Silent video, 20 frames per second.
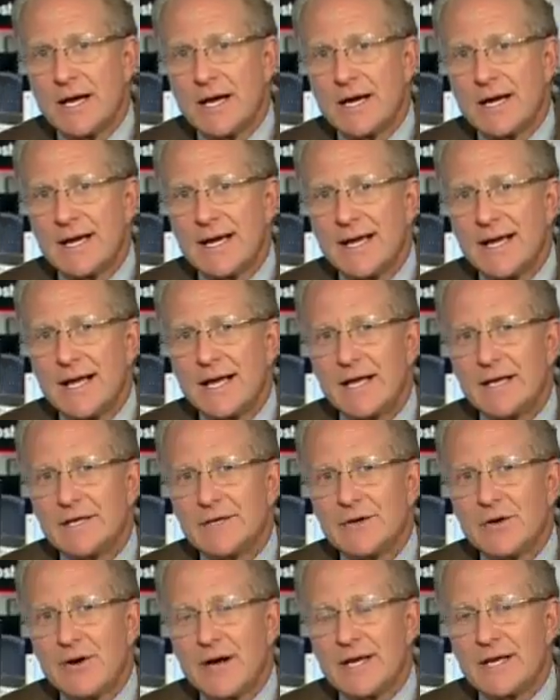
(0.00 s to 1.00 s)

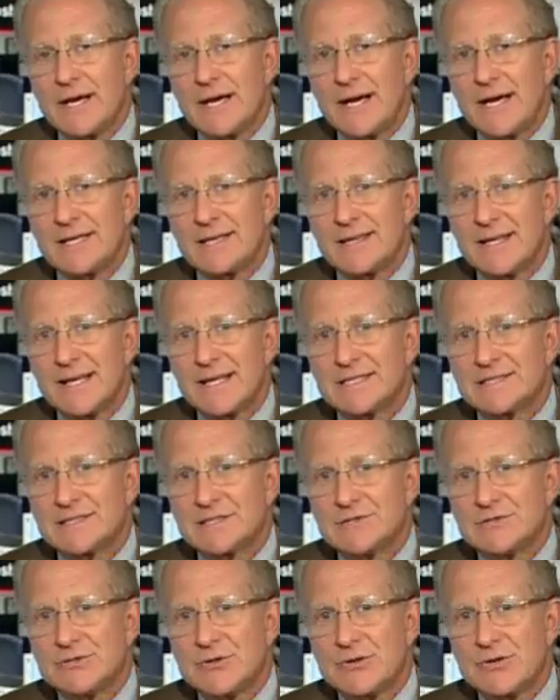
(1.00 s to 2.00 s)
I think it's
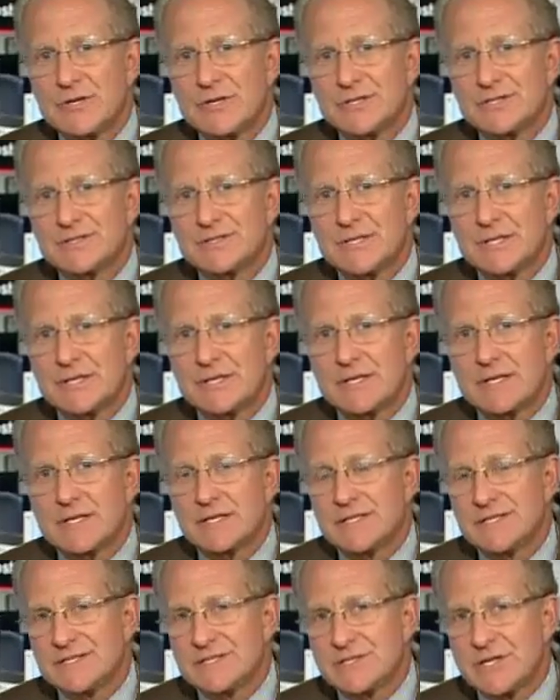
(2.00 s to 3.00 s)
a journalistic
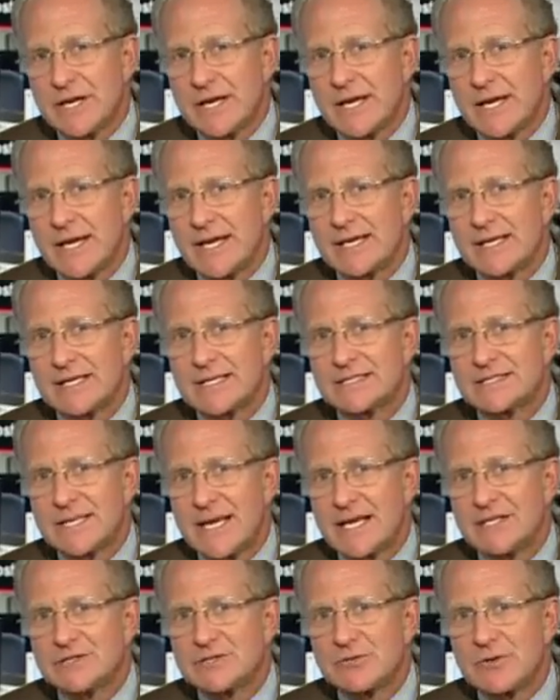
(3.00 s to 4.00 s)
cliche and an
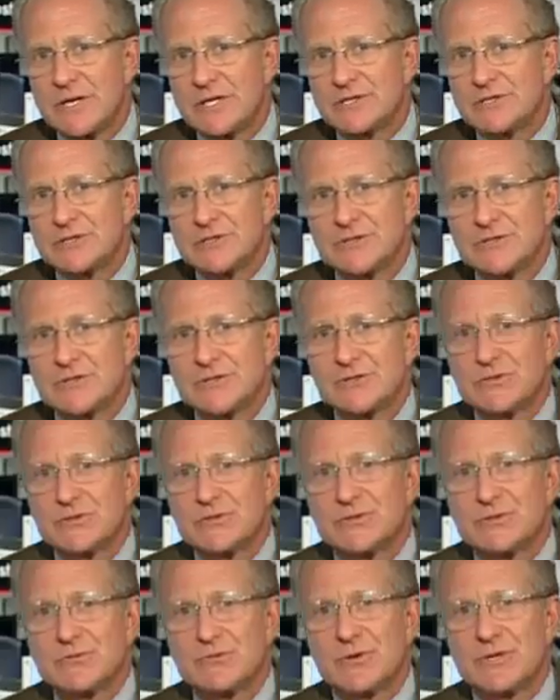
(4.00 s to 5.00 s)
exaggeration to
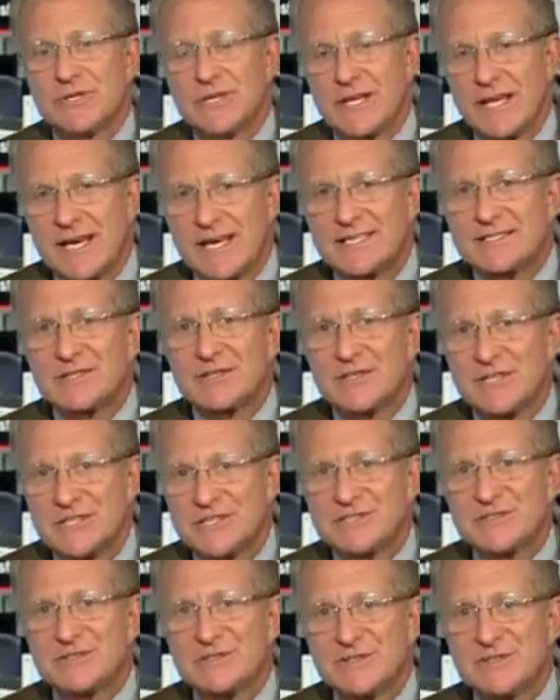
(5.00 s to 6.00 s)
when you get into
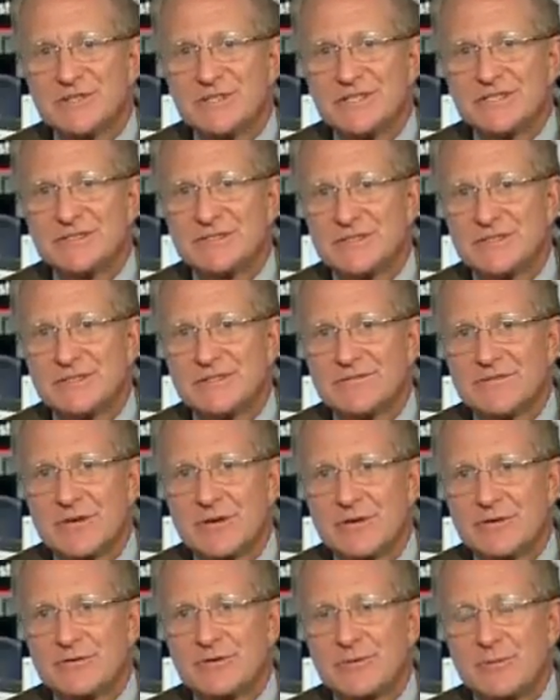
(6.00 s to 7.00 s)
these
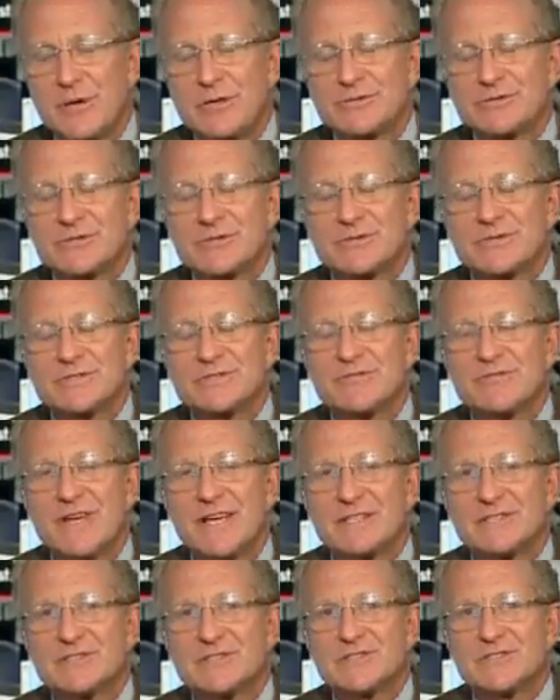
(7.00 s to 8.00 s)
very tumultuous
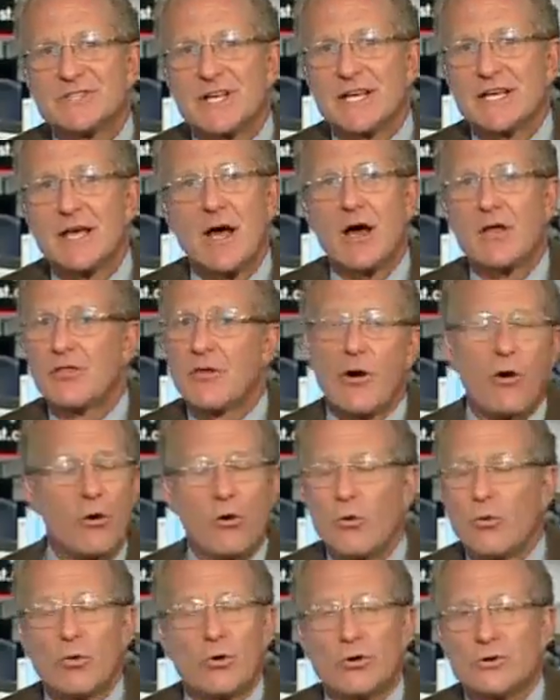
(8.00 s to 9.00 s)
events, to say the
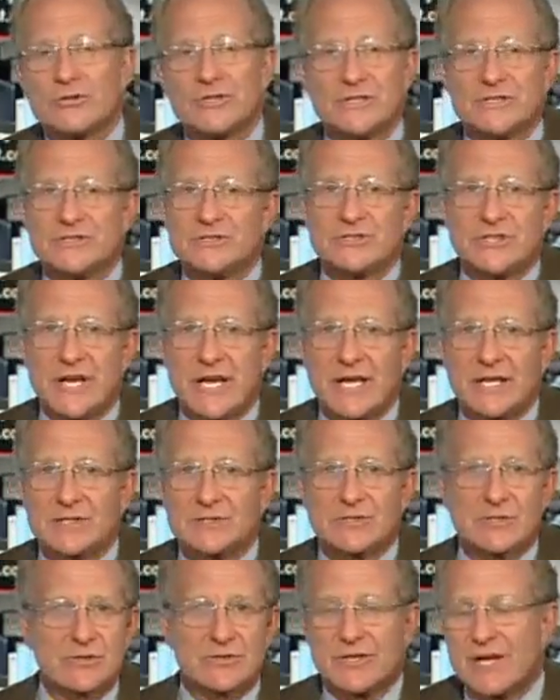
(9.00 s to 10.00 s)
whole world has
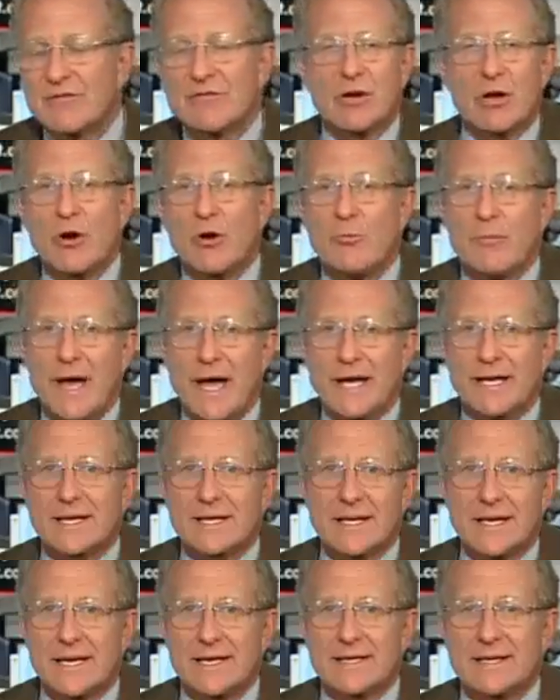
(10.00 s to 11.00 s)
changed. It'll never go
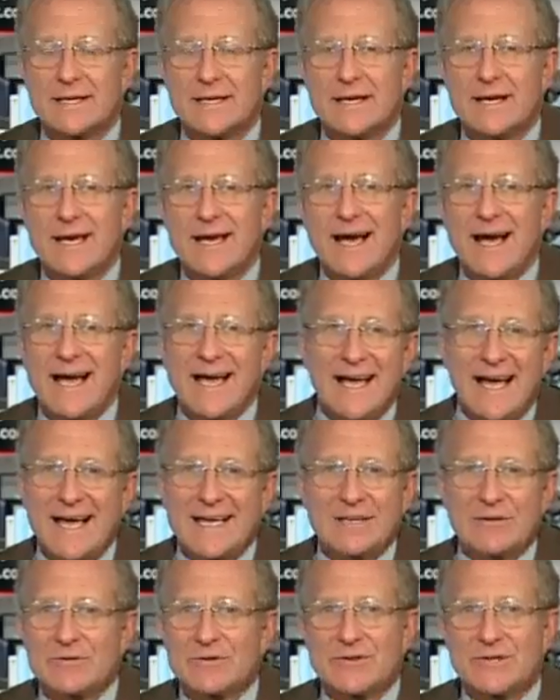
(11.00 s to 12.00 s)
back again.
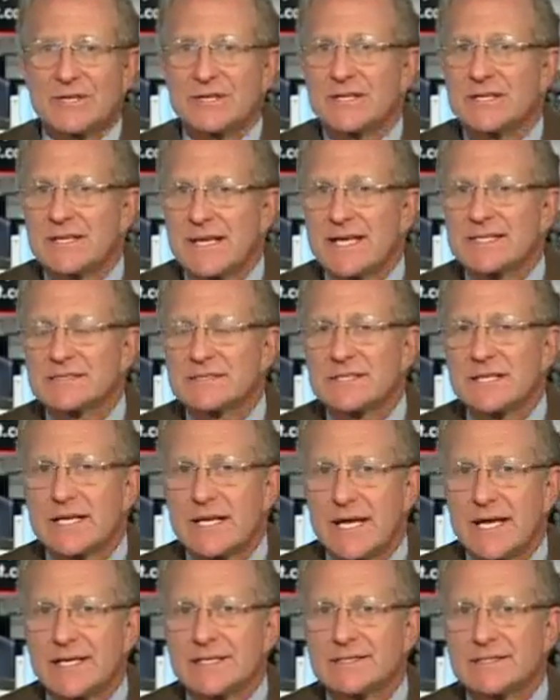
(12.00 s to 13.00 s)
I don't think that that's the
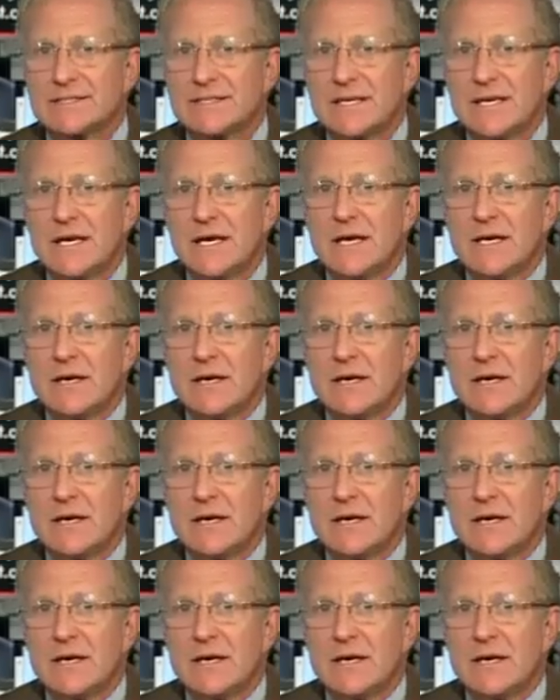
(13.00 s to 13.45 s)
case.